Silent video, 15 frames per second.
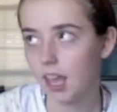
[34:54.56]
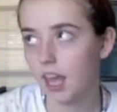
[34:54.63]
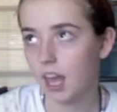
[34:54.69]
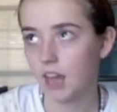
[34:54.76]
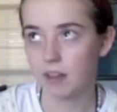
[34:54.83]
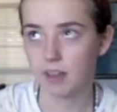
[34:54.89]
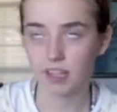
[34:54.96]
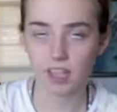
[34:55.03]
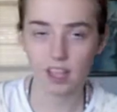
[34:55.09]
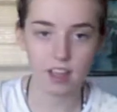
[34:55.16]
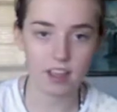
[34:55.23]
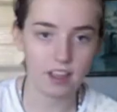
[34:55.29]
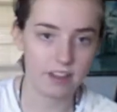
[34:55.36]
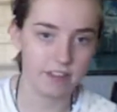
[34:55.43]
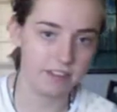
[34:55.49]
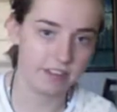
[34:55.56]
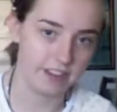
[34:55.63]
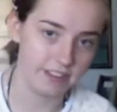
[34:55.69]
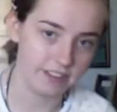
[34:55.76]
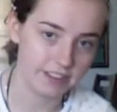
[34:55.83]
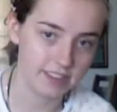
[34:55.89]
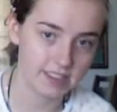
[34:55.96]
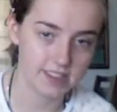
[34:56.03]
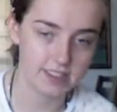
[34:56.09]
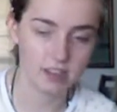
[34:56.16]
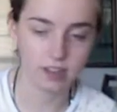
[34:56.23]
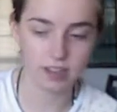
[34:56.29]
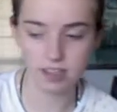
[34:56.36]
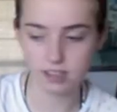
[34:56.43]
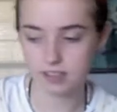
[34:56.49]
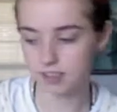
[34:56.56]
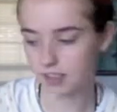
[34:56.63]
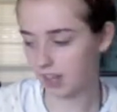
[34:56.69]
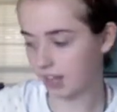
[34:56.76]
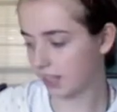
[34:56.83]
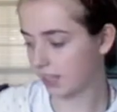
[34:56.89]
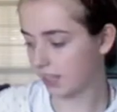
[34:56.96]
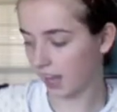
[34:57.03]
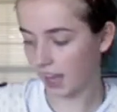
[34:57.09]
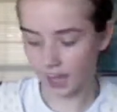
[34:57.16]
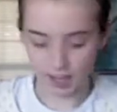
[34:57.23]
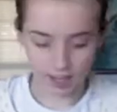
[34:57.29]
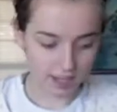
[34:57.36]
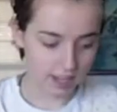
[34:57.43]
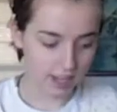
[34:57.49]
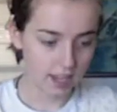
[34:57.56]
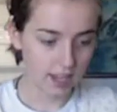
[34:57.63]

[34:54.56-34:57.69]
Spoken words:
I'm like, oh no. And so he's like a